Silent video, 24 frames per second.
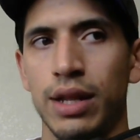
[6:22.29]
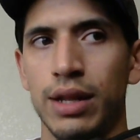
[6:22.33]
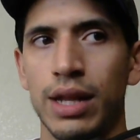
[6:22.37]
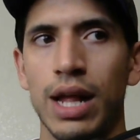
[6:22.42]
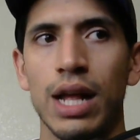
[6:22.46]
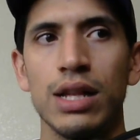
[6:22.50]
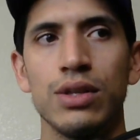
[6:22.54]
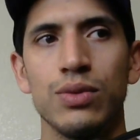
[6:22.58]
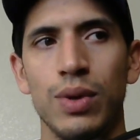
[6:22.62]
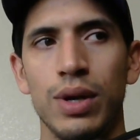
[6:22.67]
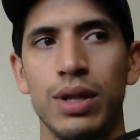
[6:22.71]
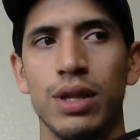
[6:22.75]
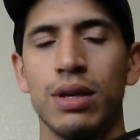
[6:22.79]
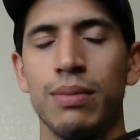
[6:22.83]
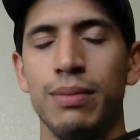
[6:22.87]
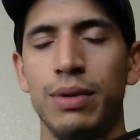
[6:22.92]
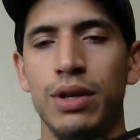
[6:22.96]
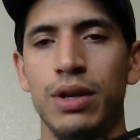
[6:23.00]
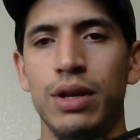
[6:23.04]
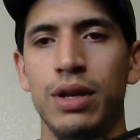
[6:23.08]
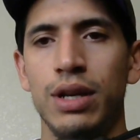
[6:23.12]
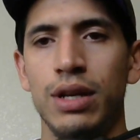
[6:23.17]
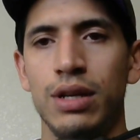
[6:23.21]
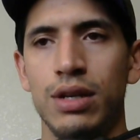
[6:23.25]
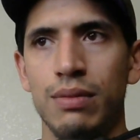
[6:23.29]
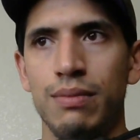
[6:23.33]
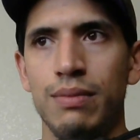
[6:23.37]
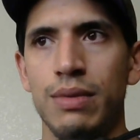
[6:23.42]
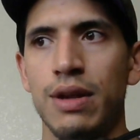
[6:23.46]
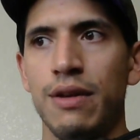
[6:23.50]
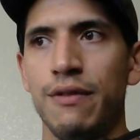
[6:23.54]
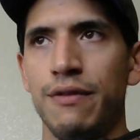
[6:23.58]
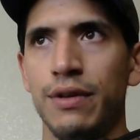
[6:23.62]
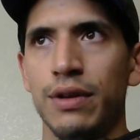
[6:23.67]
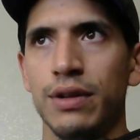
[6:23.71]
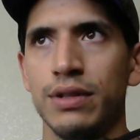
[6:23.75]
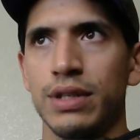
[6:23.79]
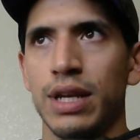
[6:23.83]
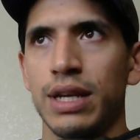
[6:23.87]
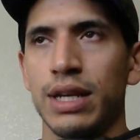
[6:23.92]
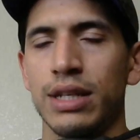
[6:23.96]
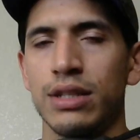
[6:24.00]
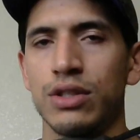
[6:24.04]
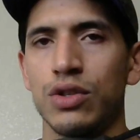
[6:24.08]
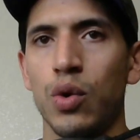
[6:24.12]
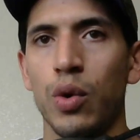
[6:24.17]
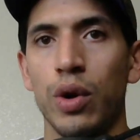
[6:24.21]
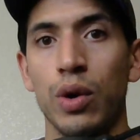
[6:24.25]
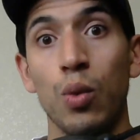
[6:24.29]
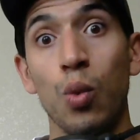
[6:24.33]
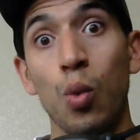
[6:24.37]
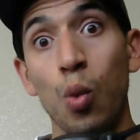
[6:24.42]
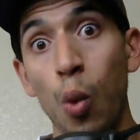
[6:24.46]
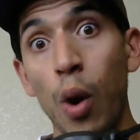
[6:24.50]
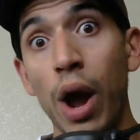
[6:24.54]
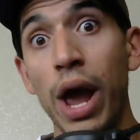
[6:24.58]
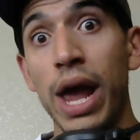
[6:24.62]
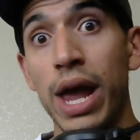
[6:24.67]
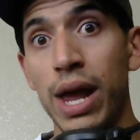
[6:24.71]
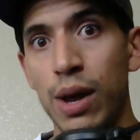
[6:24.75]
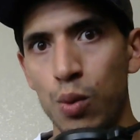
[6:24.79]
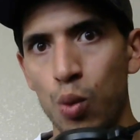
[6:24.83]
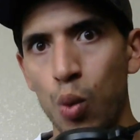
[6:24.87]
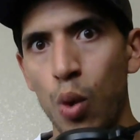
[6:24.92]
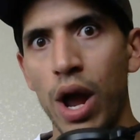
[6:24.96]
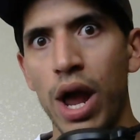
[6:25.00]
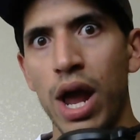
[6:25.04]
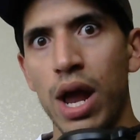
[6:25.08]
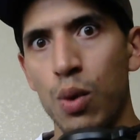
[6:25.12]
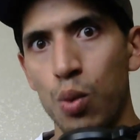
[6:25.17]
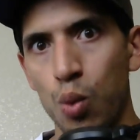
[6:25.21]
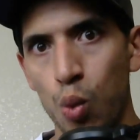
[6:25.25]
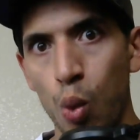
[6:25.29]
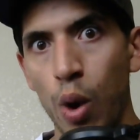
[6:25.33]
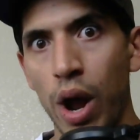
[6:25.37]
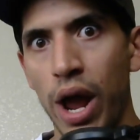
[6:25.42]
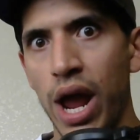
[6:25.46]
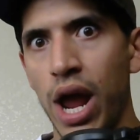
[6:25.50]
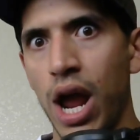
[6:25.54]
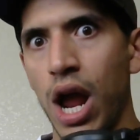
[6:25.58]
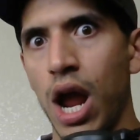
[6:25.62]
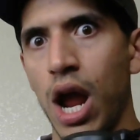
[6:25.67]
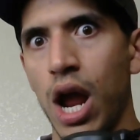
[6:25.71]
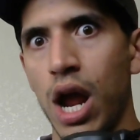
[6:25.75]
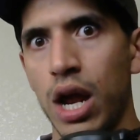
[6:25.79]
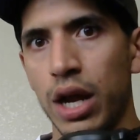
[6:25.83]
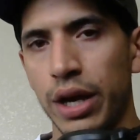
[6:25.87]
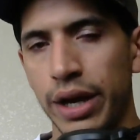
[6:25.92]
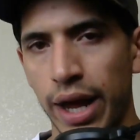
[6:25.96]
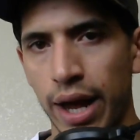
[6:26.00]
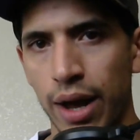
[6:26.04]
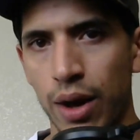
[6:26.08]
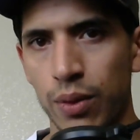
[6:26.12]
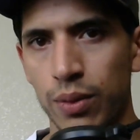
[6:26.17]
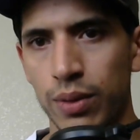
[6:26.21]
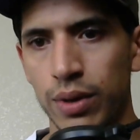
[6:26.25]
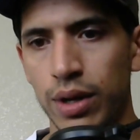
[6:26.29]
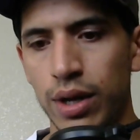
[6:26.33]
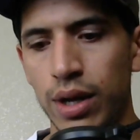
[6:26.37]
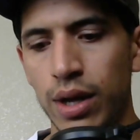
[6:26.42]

And that's why the community to me feels like it's going way, way, way down.